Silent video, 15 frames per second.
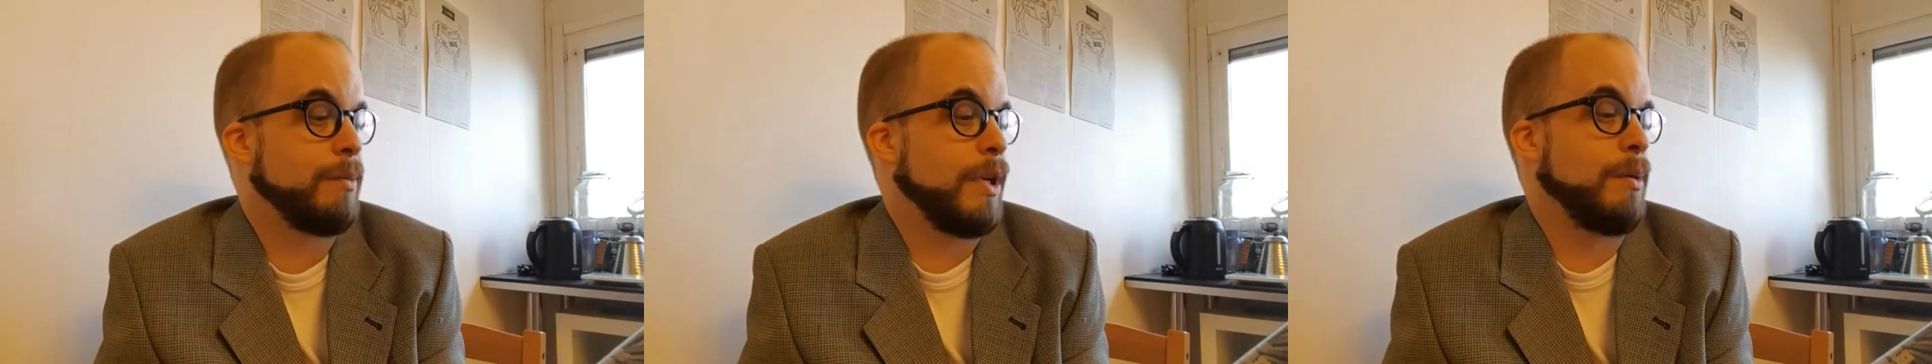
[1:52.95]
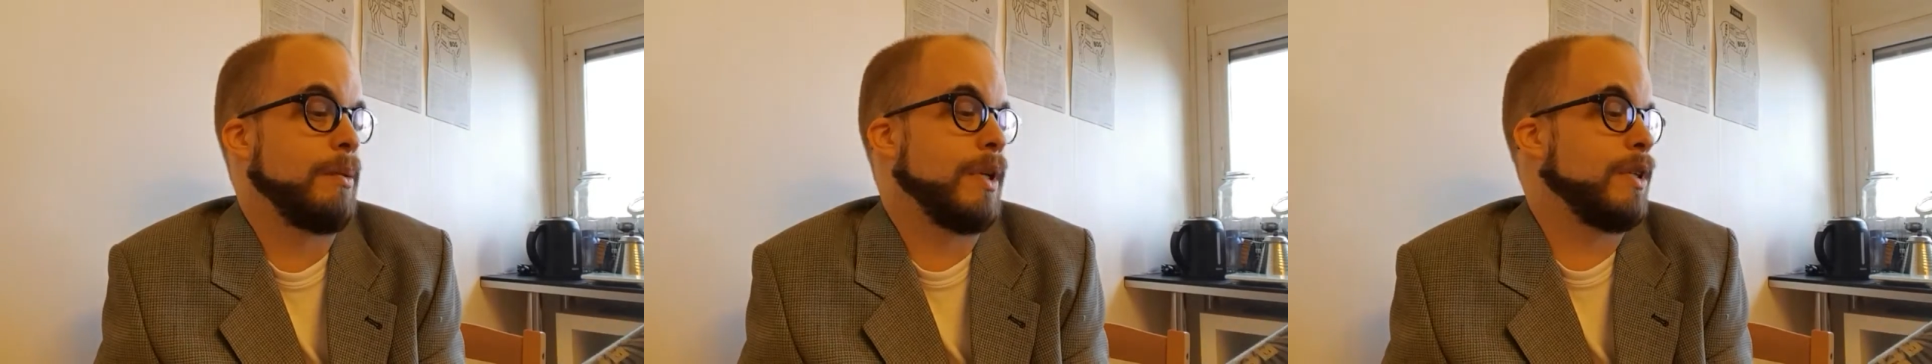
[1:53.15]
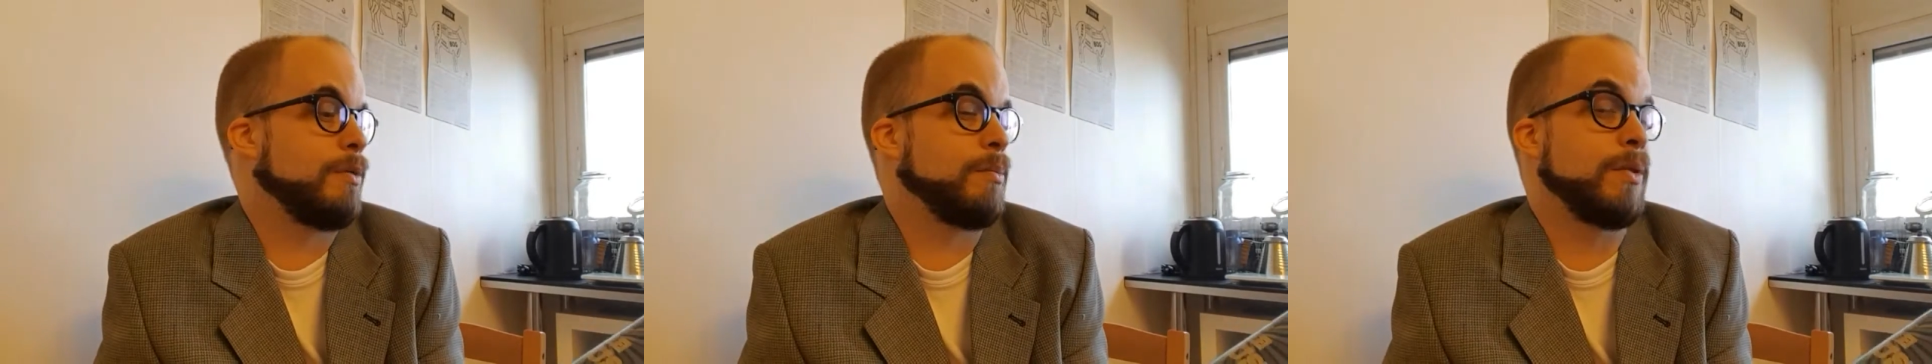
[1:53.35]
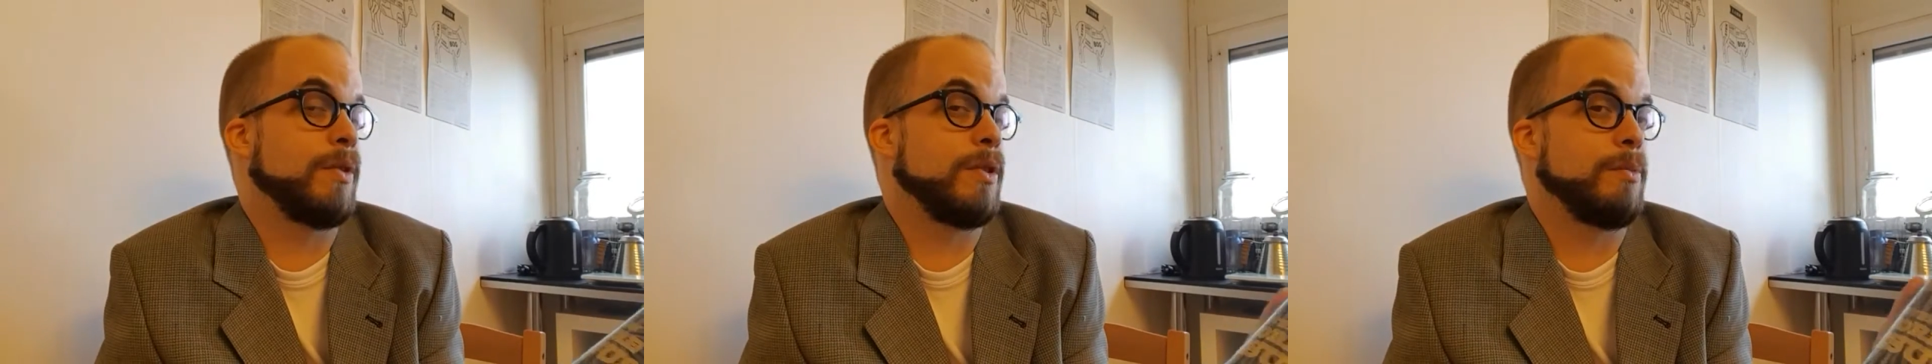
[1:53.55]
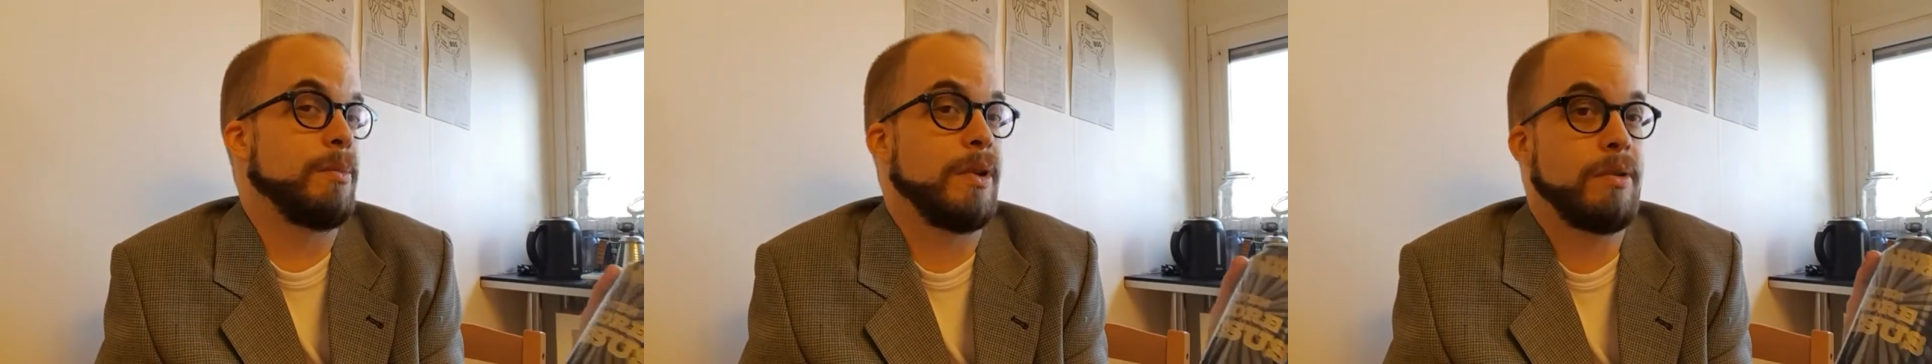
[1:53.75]
maybe it's more
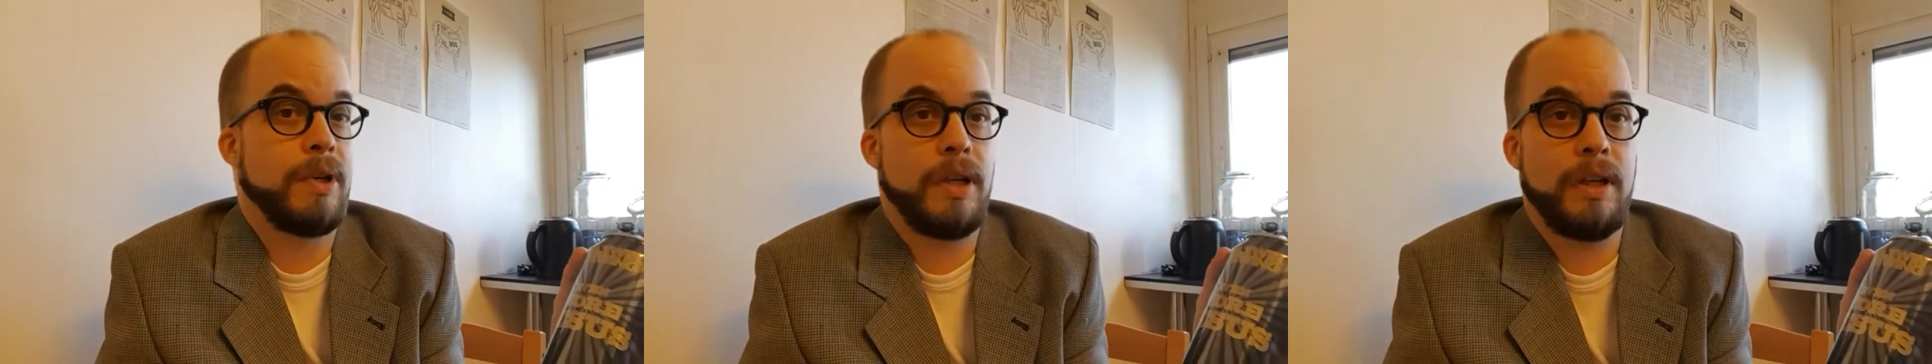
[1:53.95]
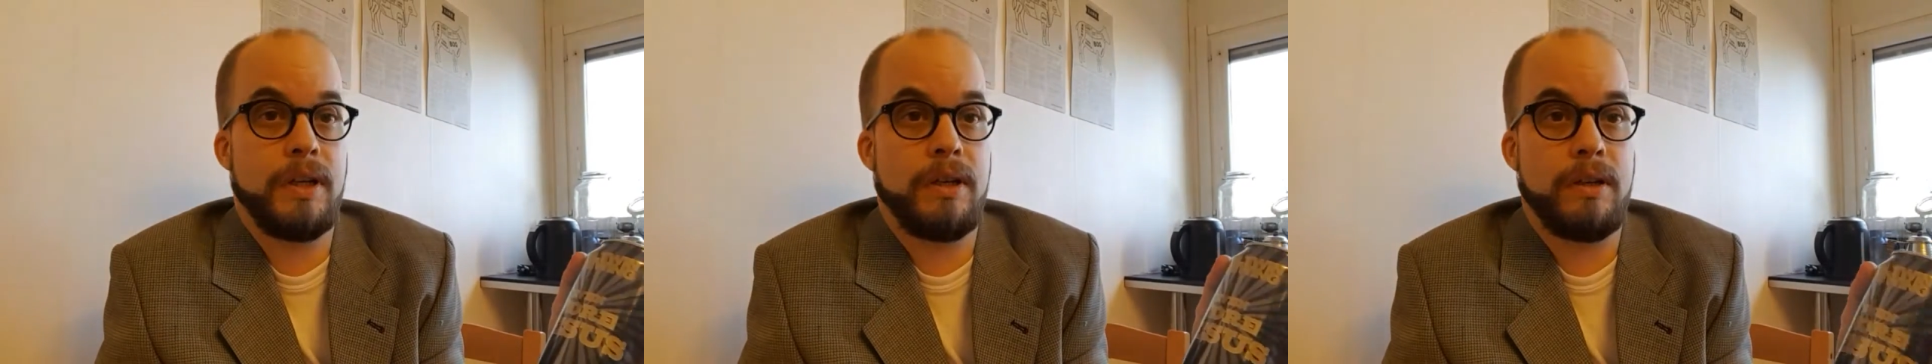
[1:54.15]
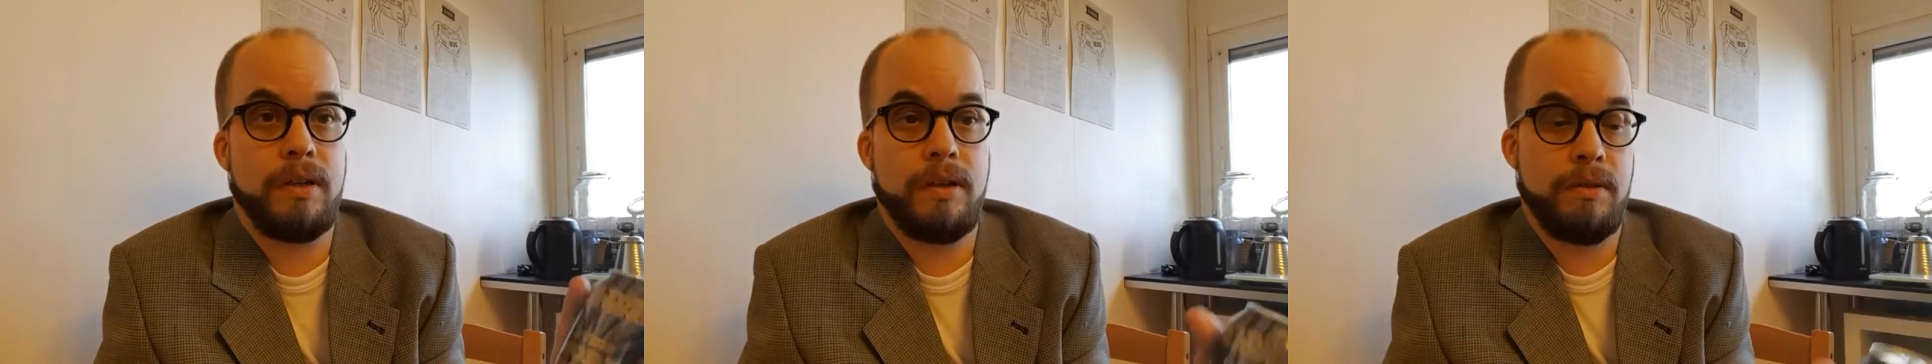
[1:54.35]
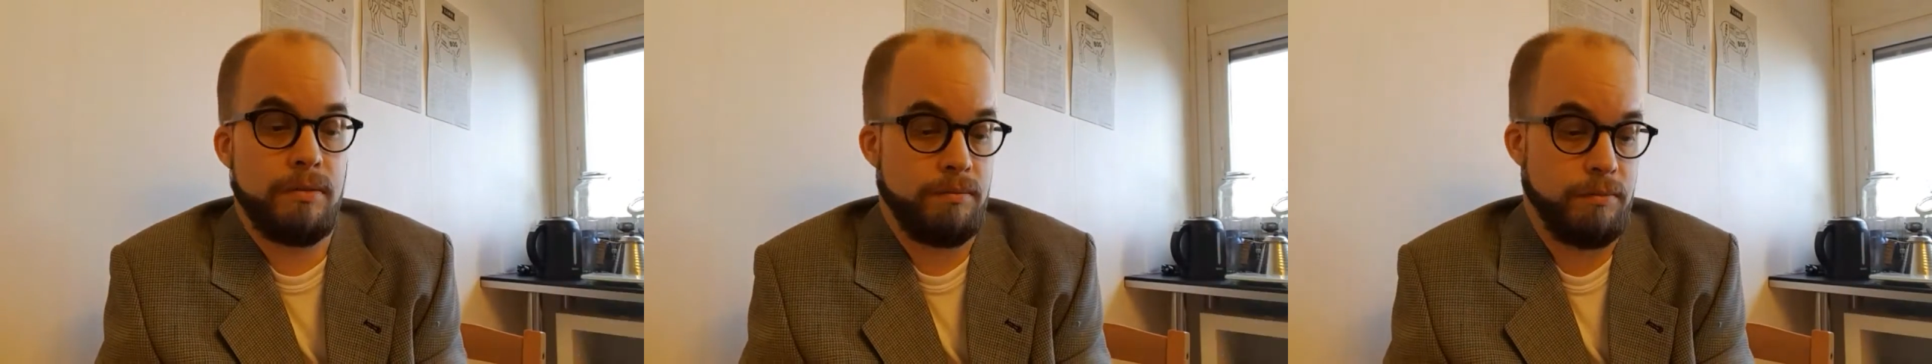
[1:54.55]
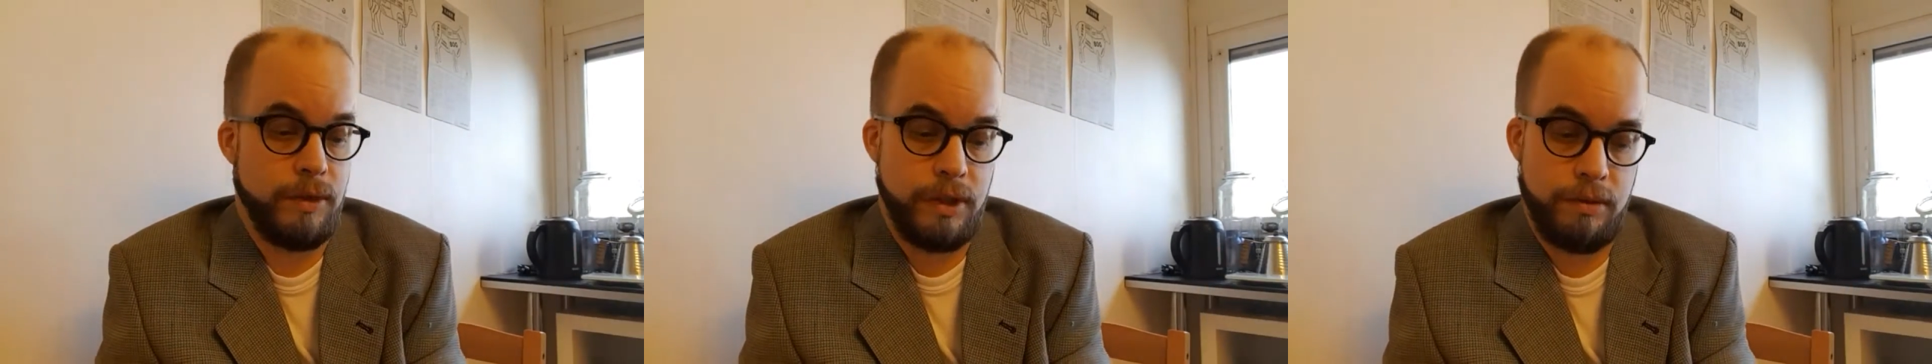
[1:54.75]
smoky,
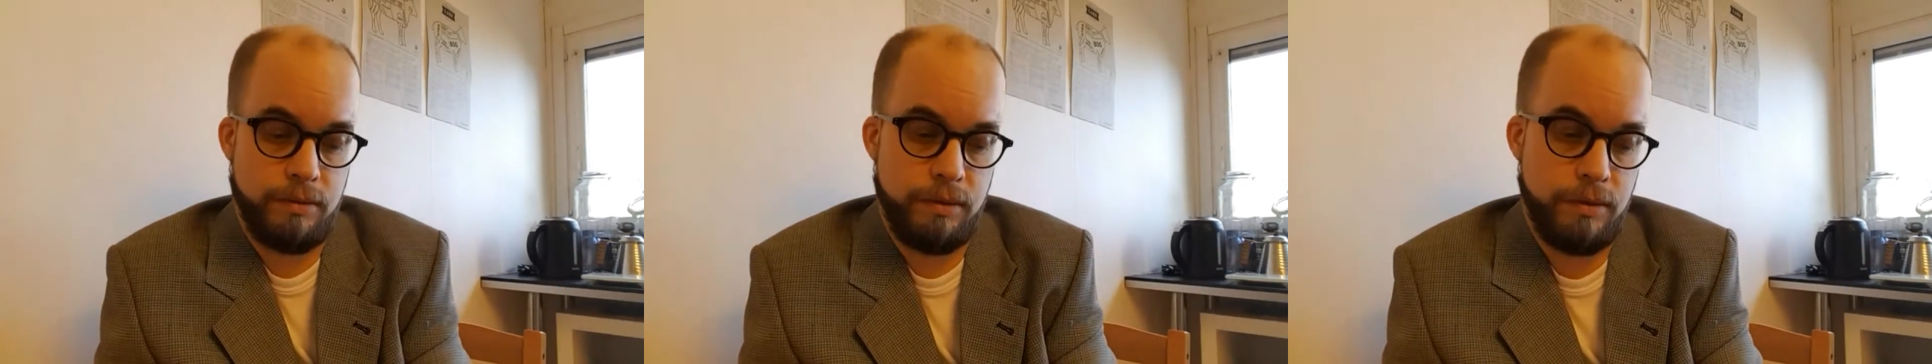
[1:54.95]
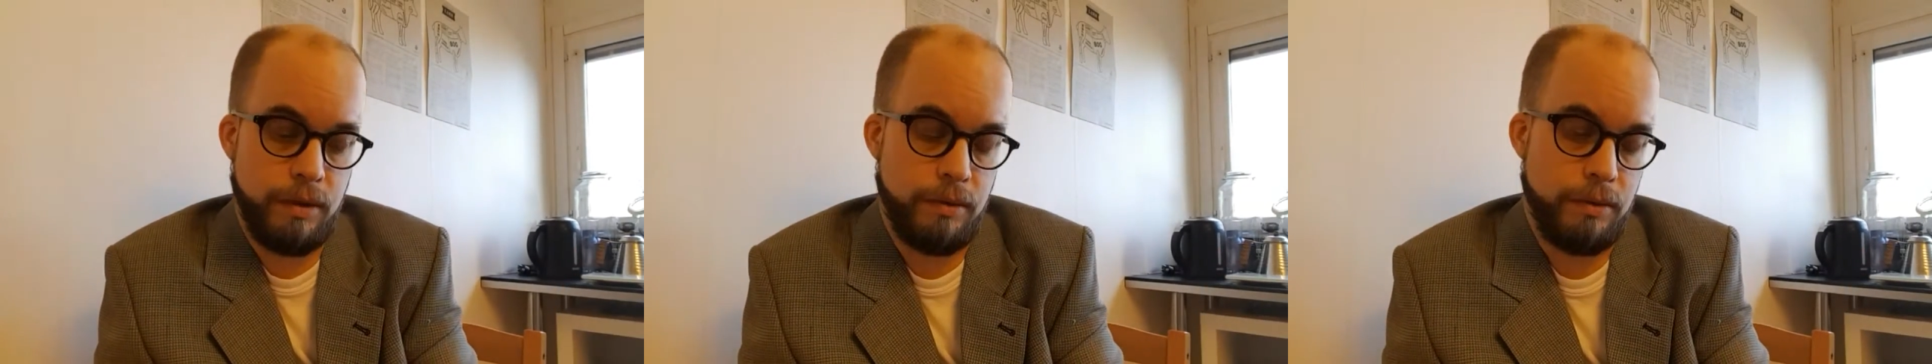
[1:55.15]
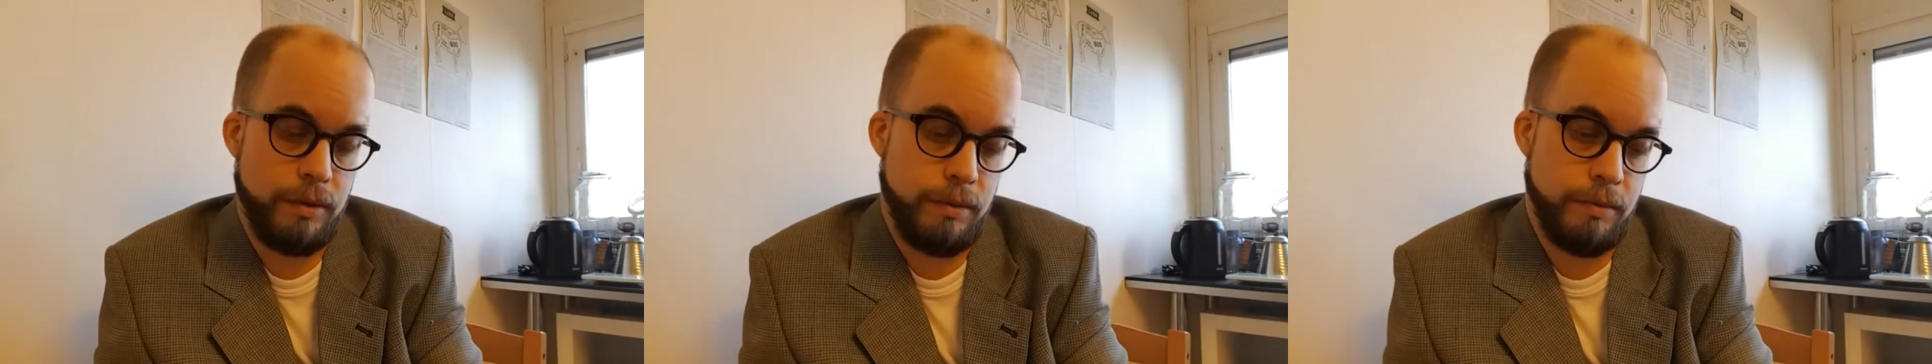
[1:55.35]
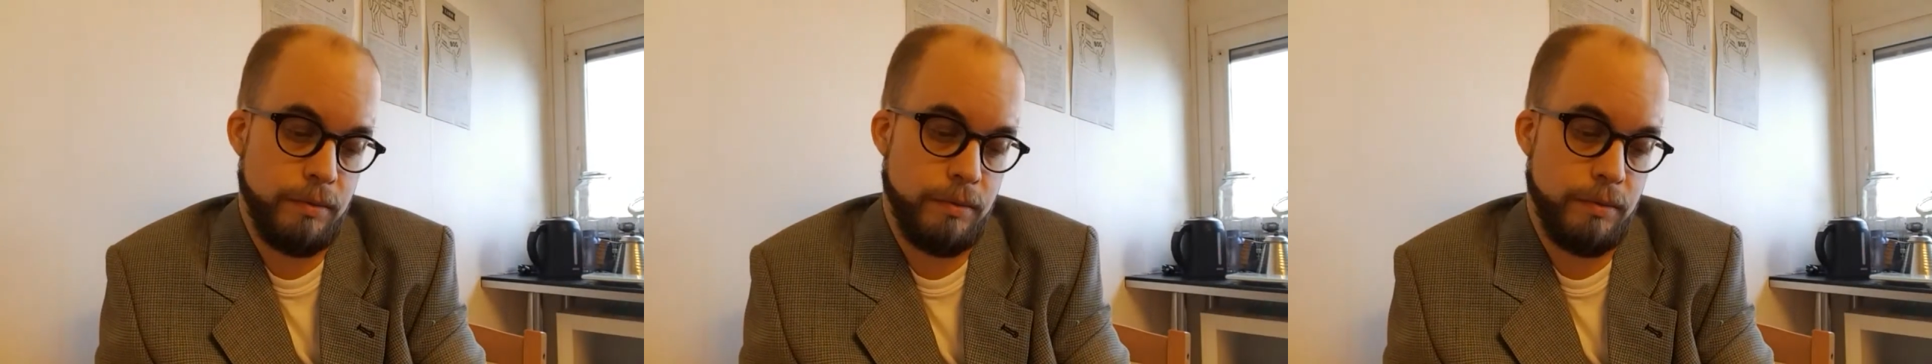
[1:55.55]
and well, who knows?